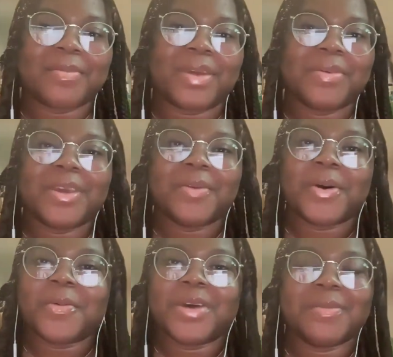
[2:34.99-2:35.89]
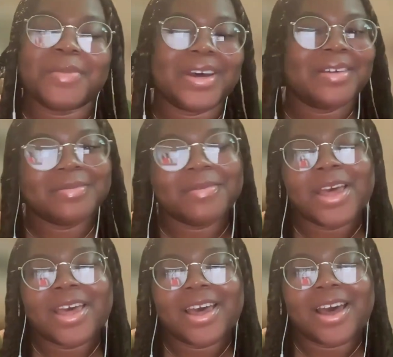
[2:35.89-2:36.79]
Maybe he won't win, but
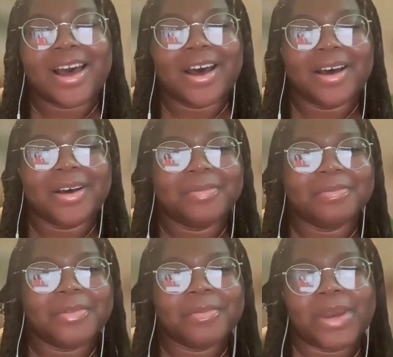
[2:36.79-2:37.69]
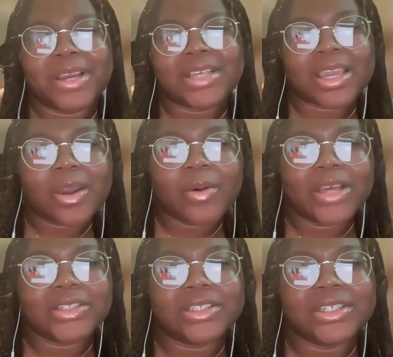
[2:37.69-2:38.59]
my second
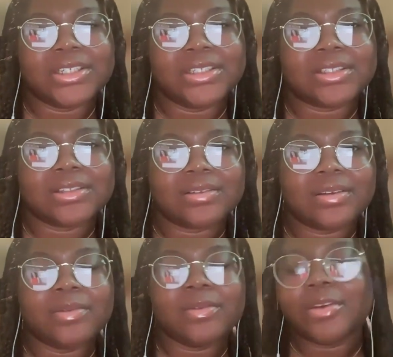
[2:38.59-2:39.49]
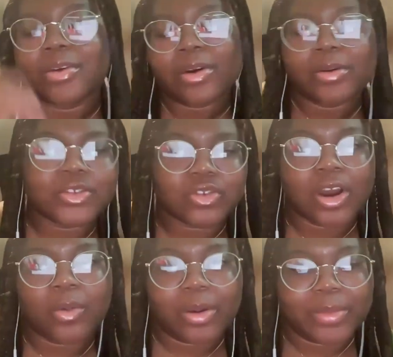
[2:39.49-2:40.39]
question is, you're a
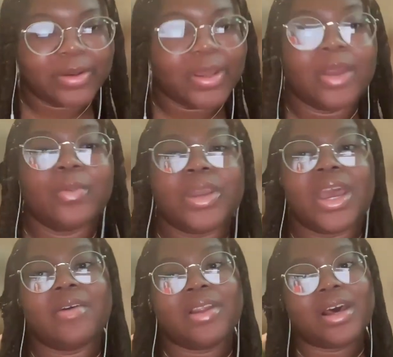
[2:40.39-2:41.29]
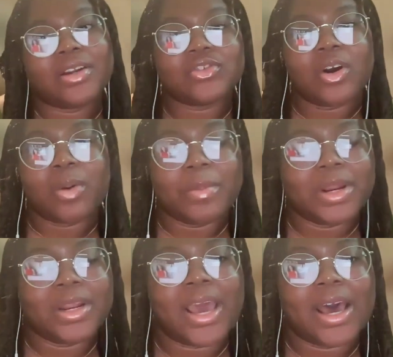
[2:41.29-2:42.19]
strong woman, and we have a lot of strong women
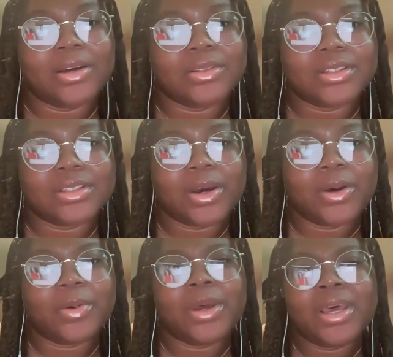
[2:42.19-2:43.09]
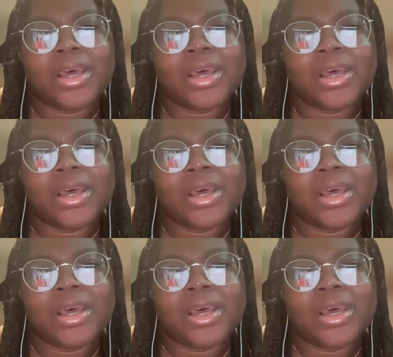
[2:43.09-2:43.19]
in the house. So